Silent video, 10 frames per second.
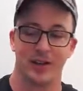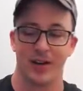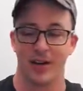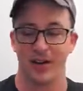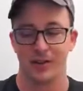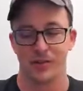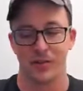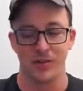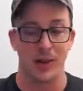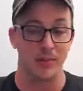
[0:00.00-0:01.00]

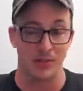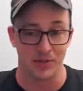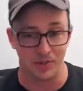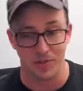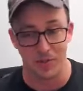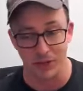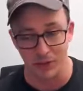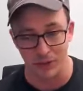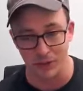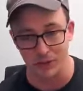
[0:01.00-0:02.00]
SwitchMap is much
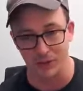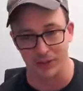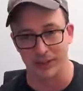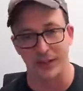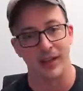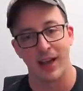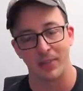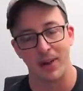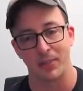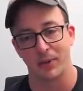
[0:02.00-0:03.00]
more useful than
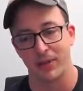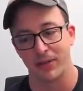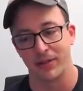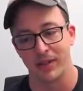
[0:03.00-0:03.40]
concatMap in a lot of